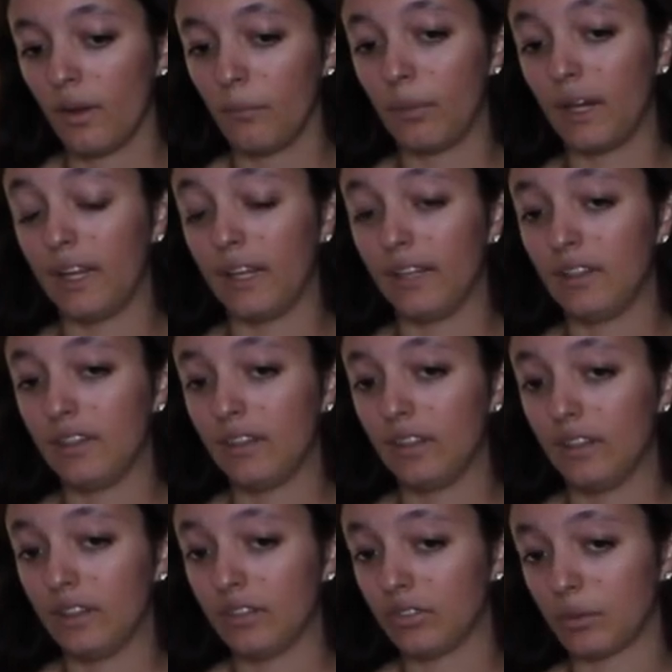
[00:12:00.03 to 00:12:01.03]
But
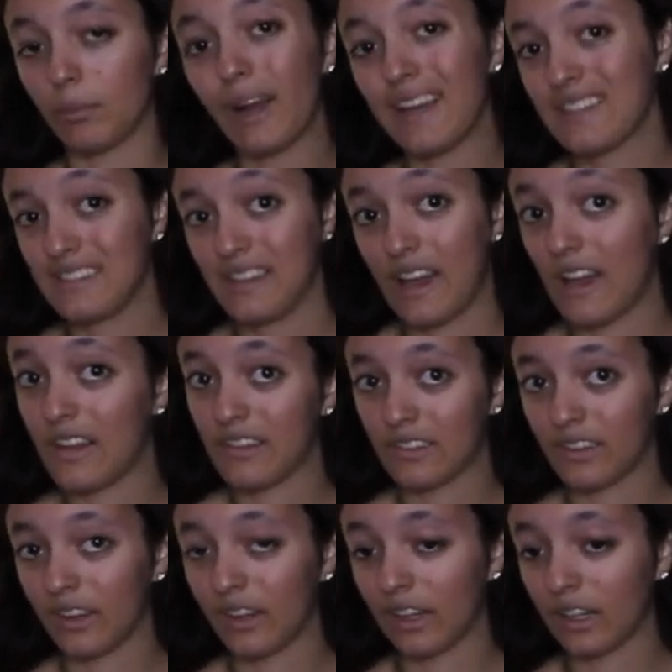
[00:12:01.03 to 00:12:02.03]
if you're my
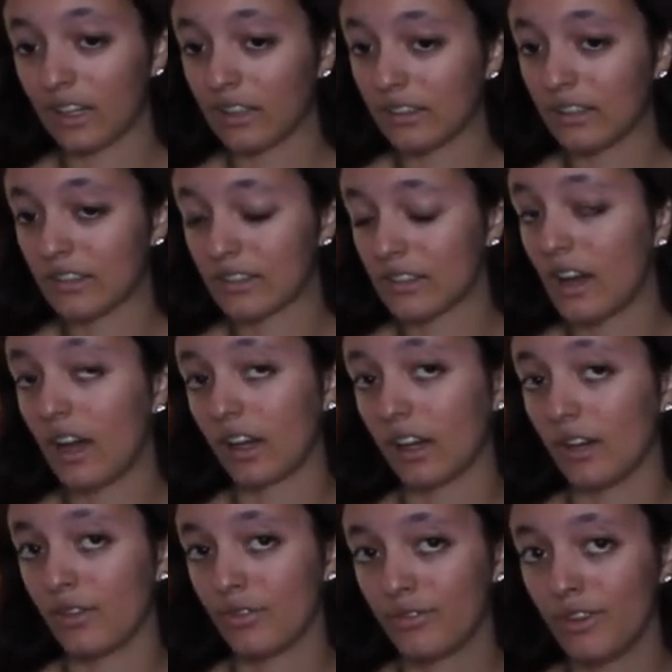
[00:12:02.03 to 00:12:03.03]
size, like it, it's not
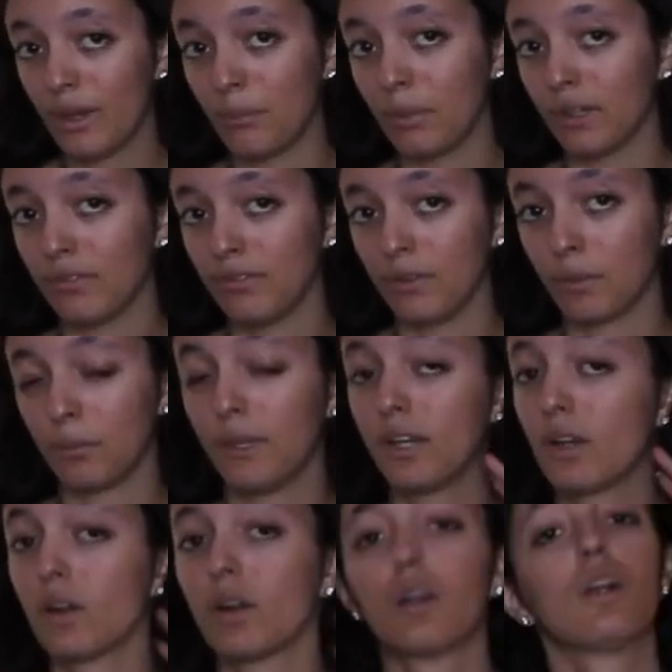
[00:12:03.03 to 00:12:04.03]
gonna fit. But if you're
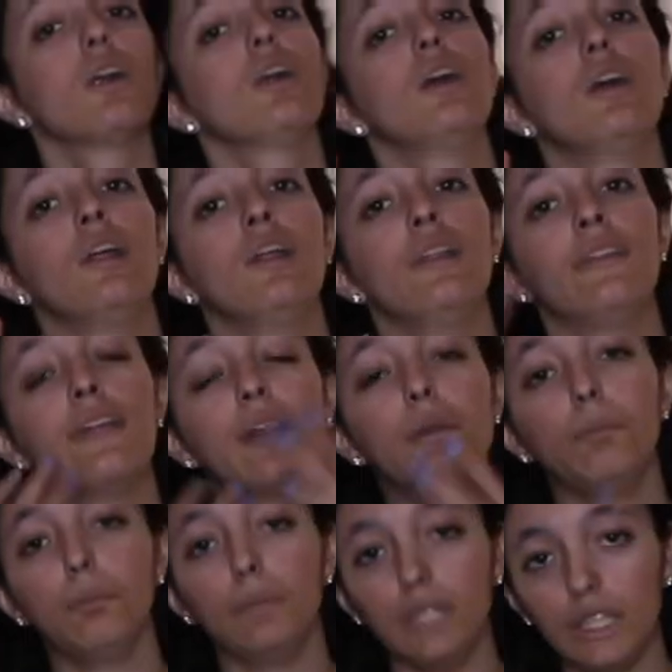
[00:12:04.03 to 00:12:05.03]
bigger
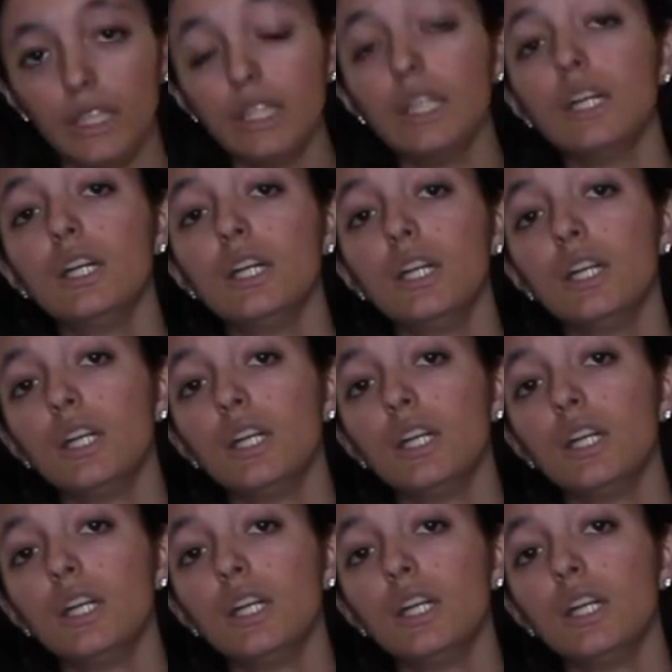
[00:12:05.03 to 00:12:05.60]
than me,